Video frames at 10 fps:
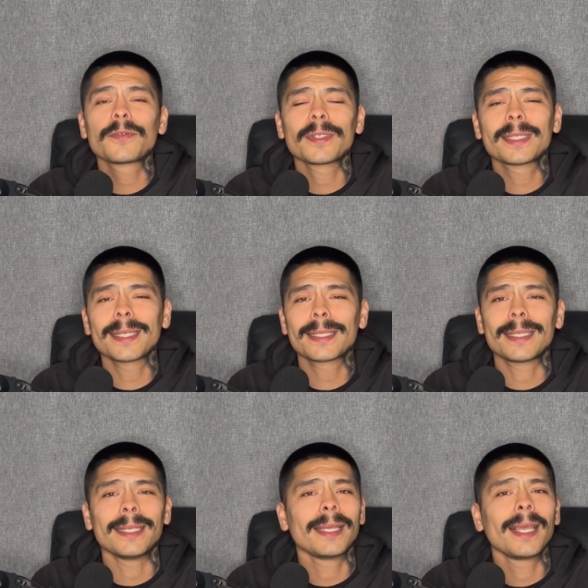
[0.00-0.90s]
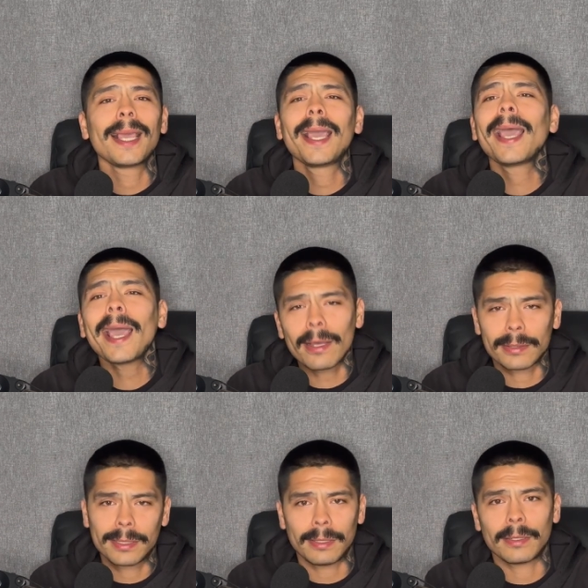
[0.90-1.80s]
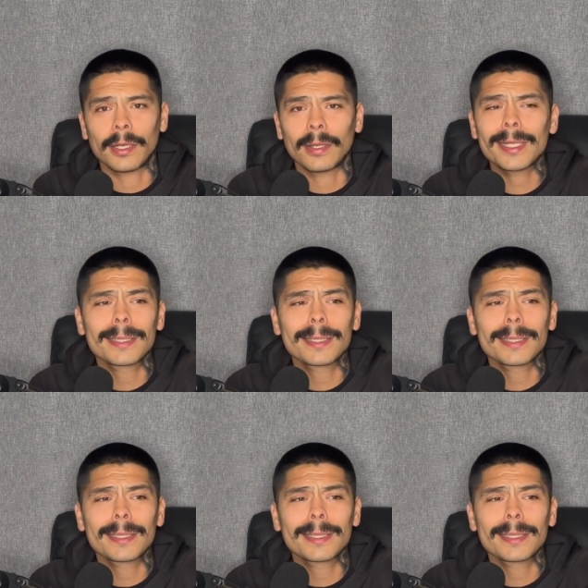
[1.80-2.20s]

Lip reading: for 60. Hell to the no.